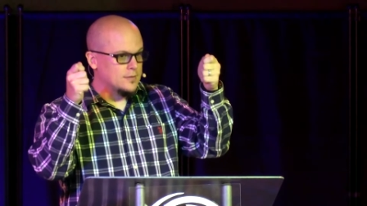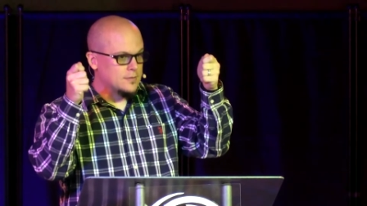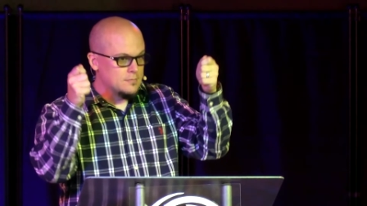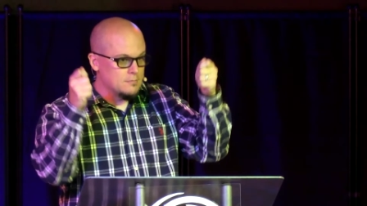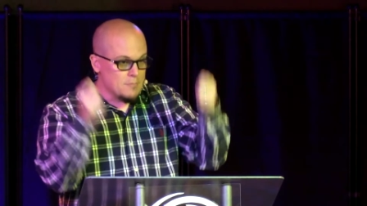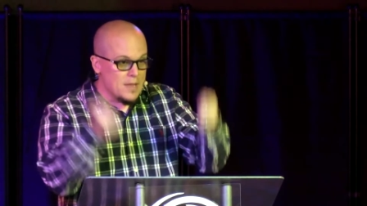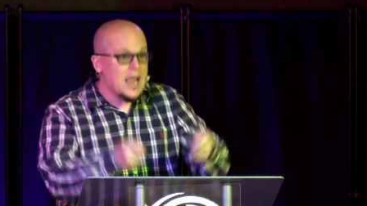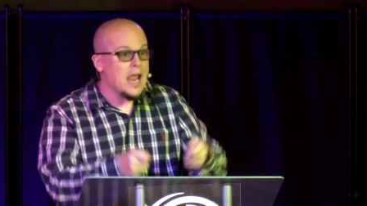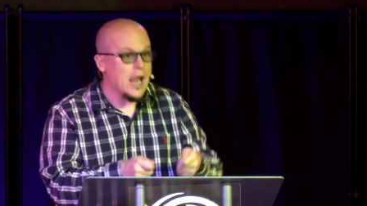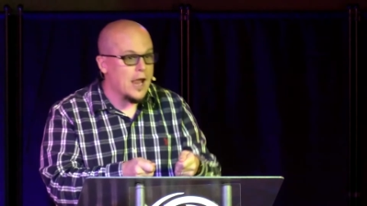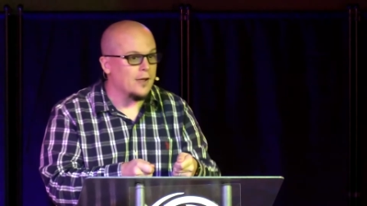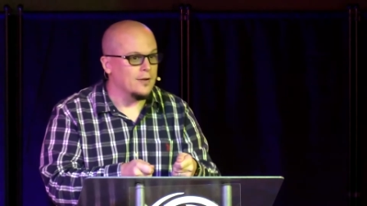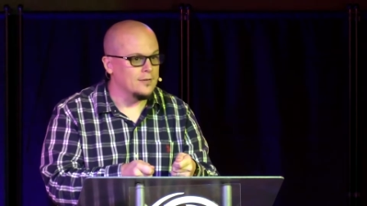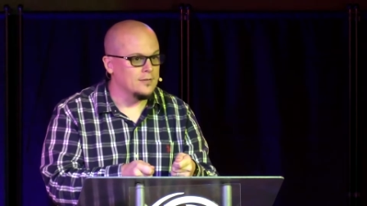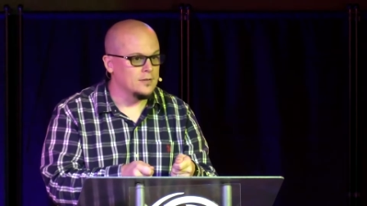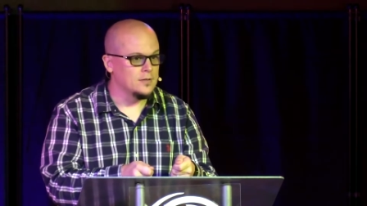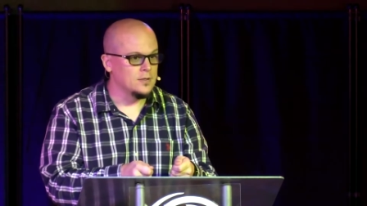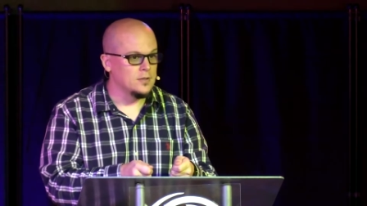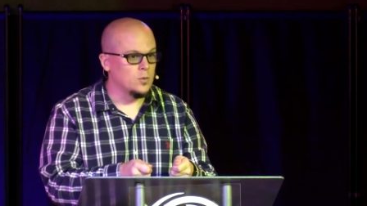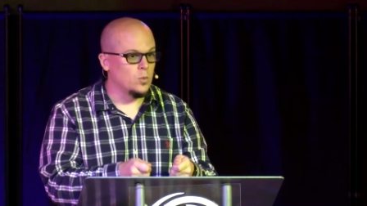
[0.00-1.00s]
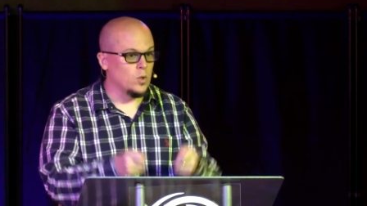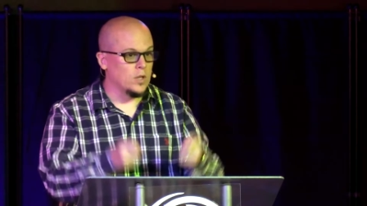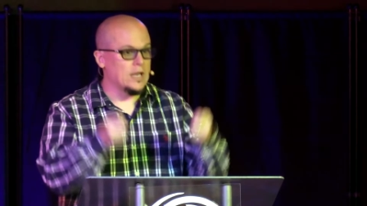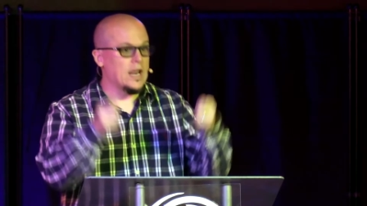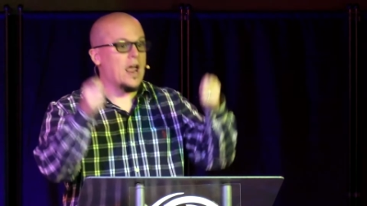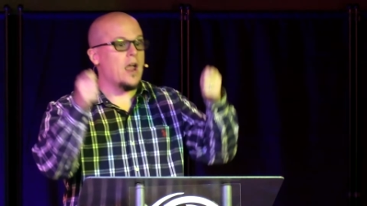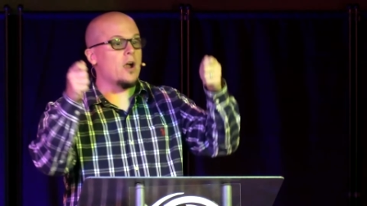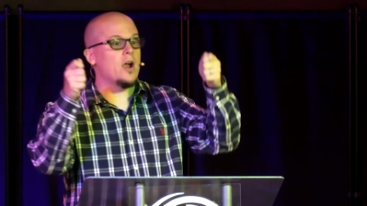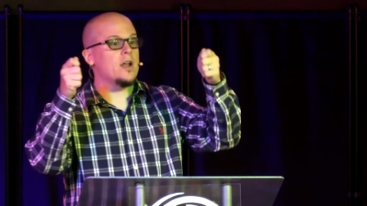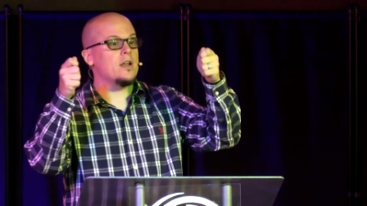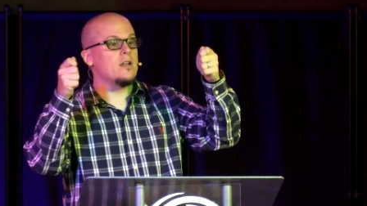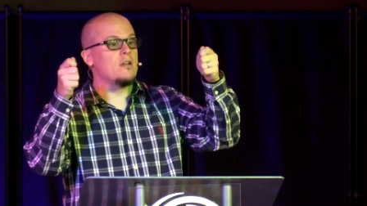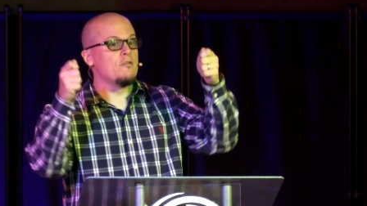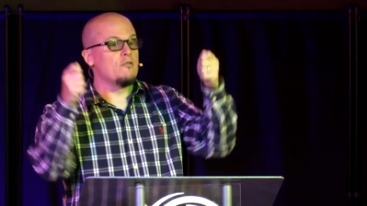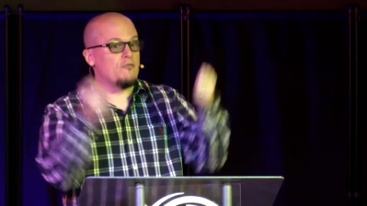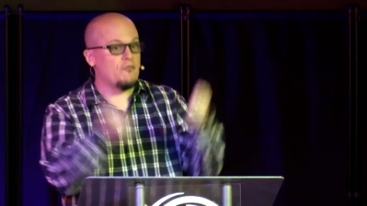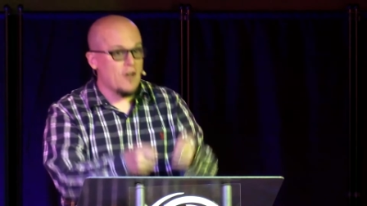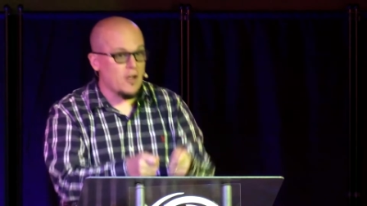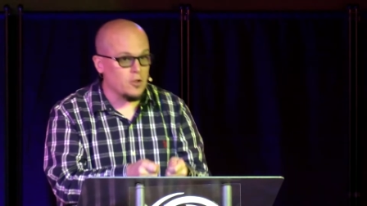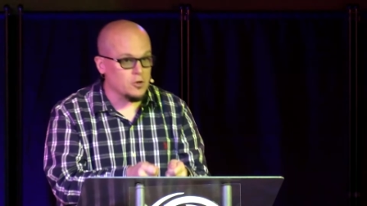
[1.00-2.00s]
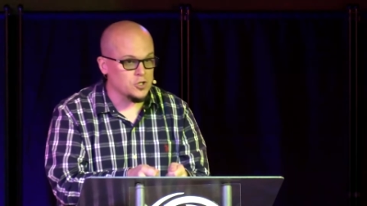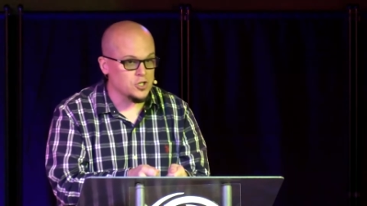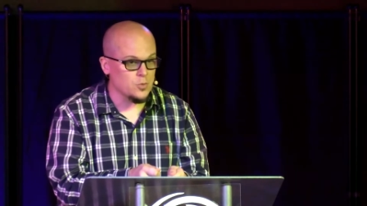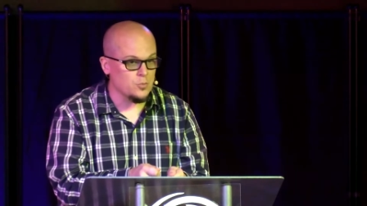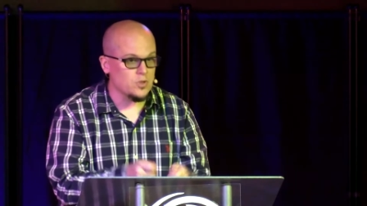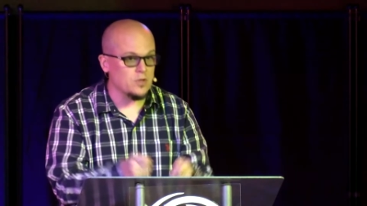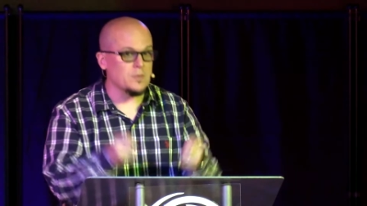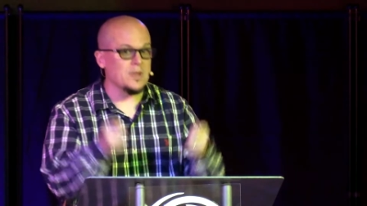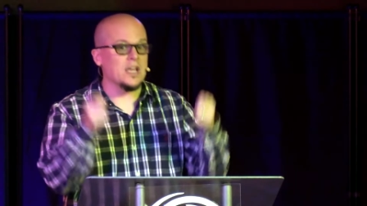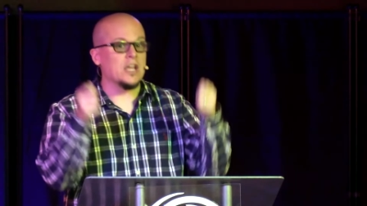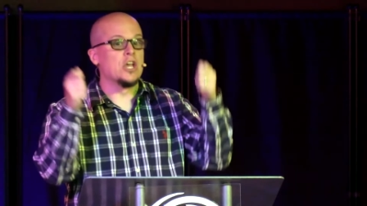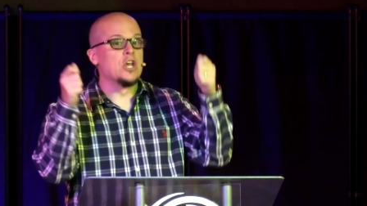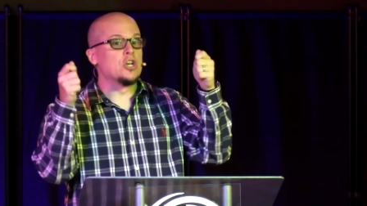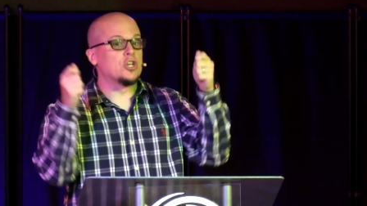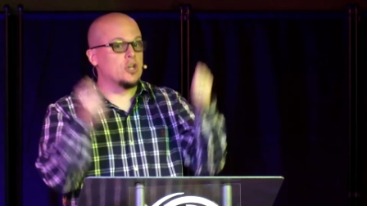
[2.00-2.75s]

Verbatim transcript: me, will inherit fellowship with me,